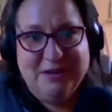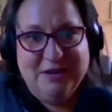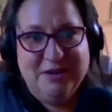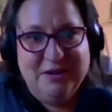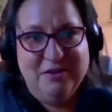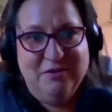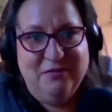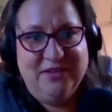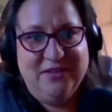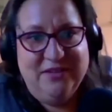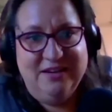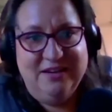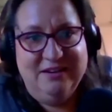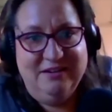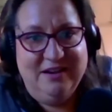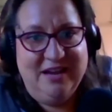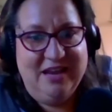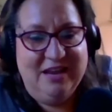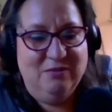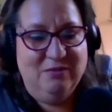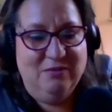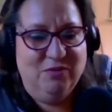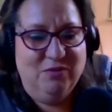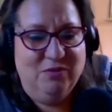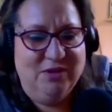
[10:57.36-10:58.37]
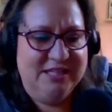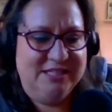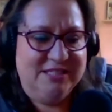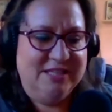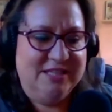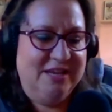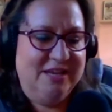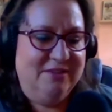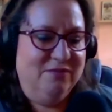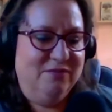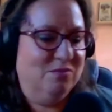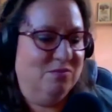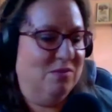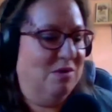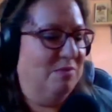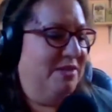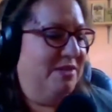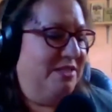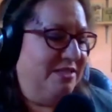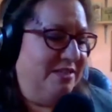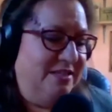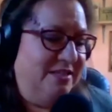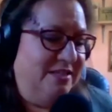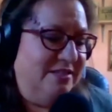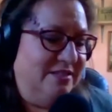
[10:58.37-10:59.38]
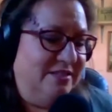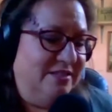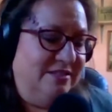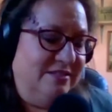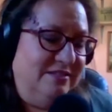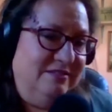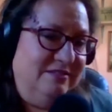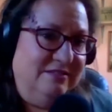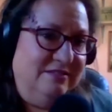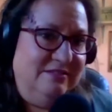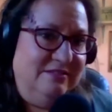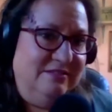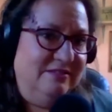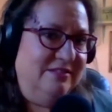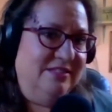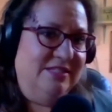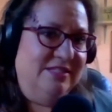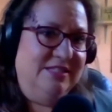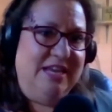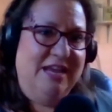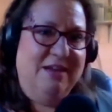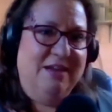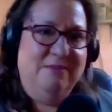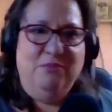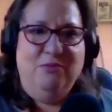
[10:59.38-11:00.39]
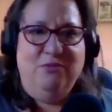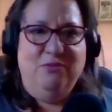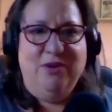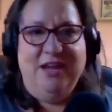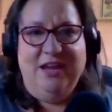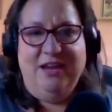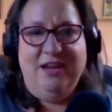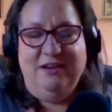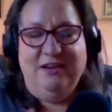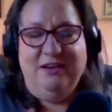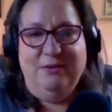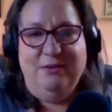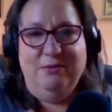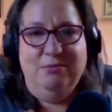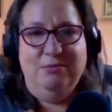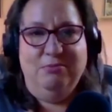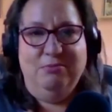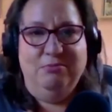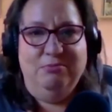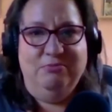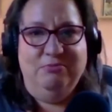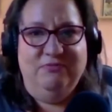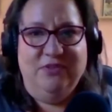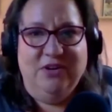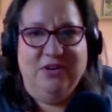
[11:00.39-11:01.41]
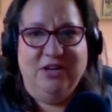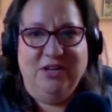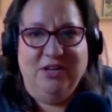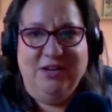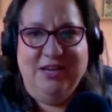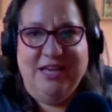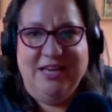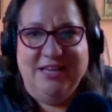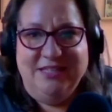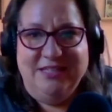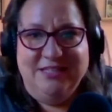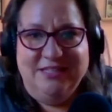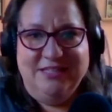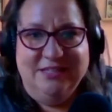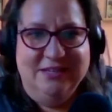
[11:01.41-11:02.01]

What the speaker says: COVID and what that's like from a business standpoint for you guys.